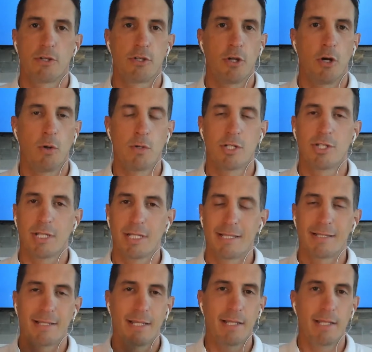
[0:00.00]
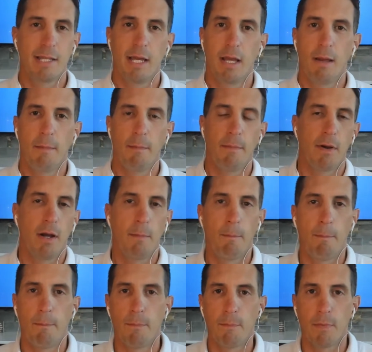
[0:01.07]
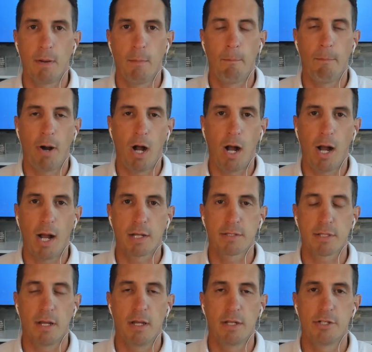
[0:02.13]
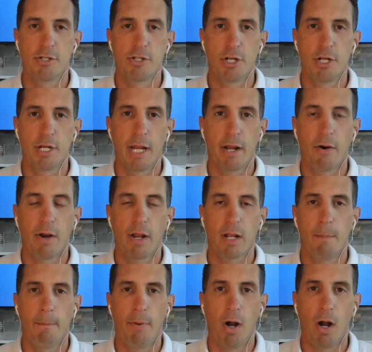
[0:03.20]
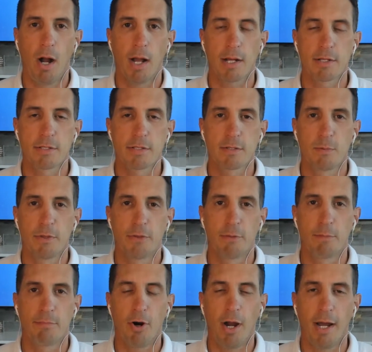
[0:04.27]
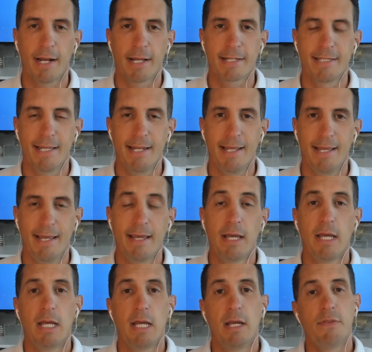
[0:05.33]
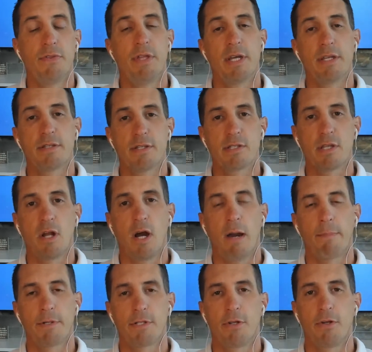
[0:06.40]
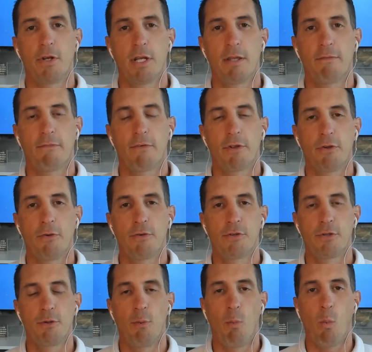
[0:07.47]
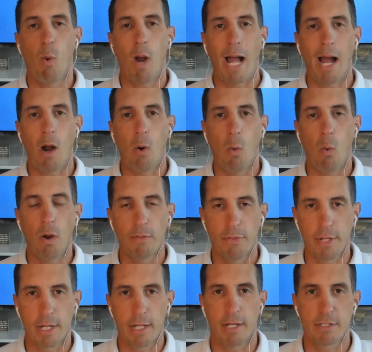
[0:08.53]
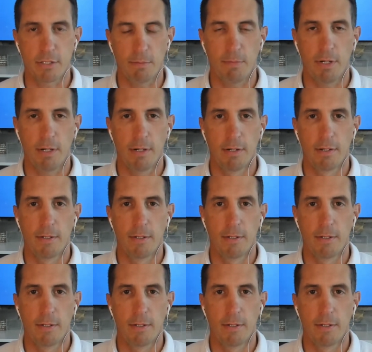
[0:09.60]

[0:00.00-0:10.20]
don't just send them a box, a generic box with your product in it. This is an opportunity for you to wow the customer.